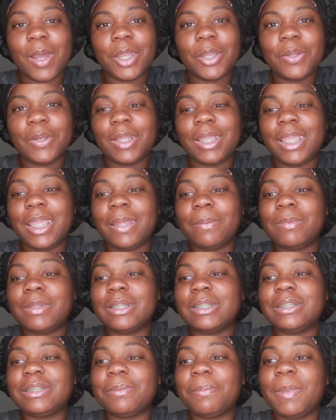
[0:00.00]
want you to keep
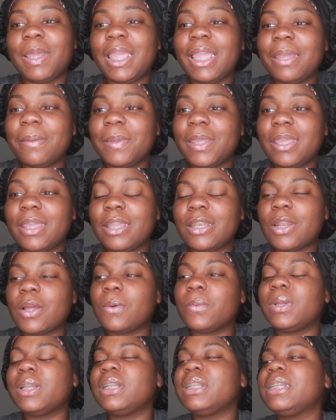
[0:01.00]
this baby
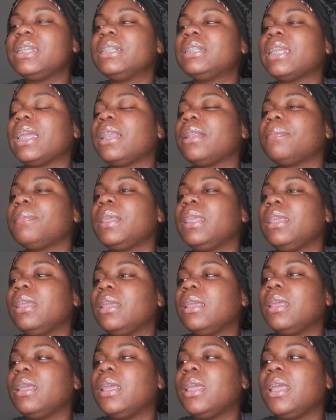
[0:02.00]
no what did he say to
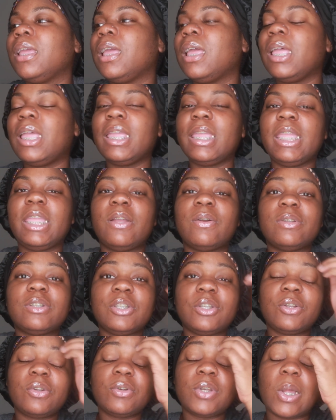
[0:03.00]
me he
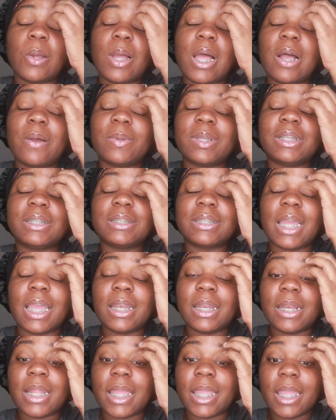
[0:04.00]
goes you don't know how
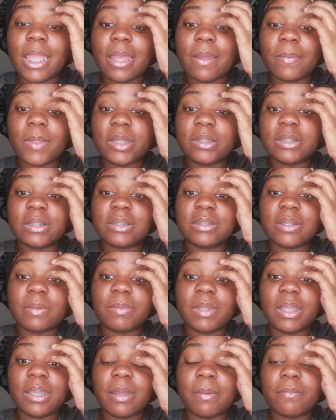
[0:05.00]
excited I am this is
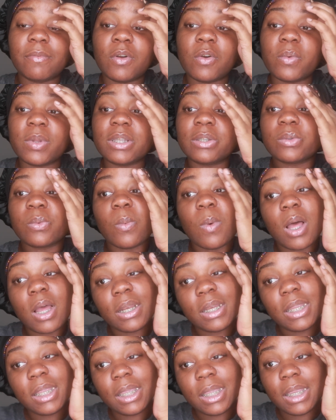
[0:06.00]
something I've always
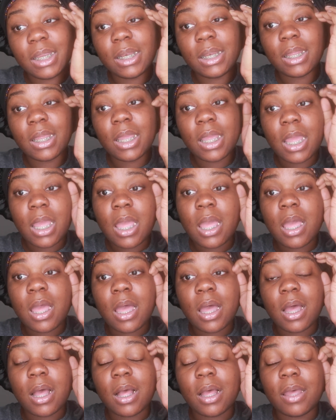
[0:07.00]
wanted
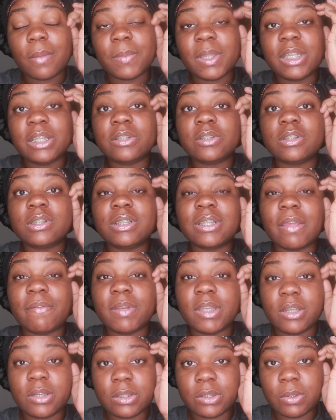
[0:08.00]
um, he's
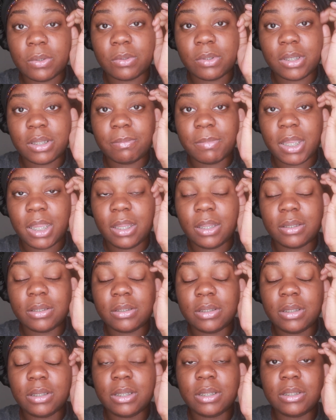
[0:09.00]
seven years older than me
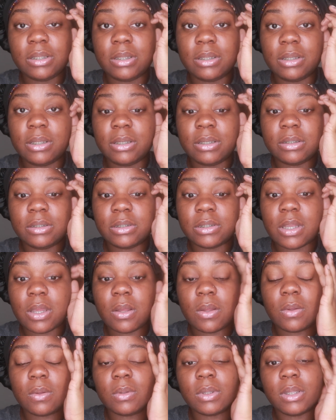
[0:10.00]

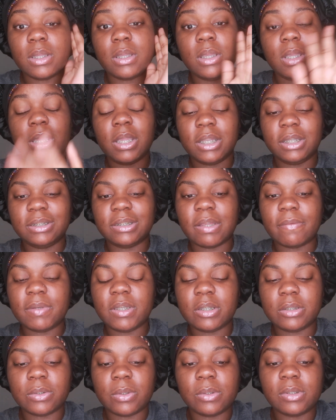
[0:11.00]
so he's
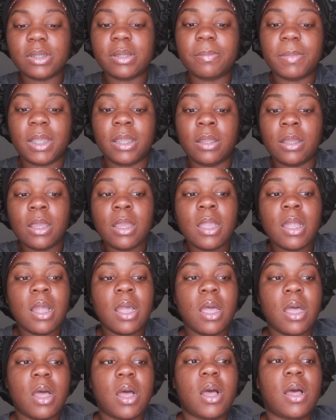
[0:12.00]
seven years older than me
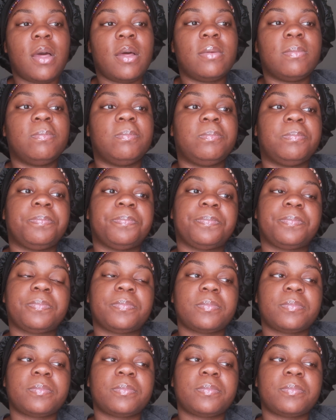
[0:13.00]
um,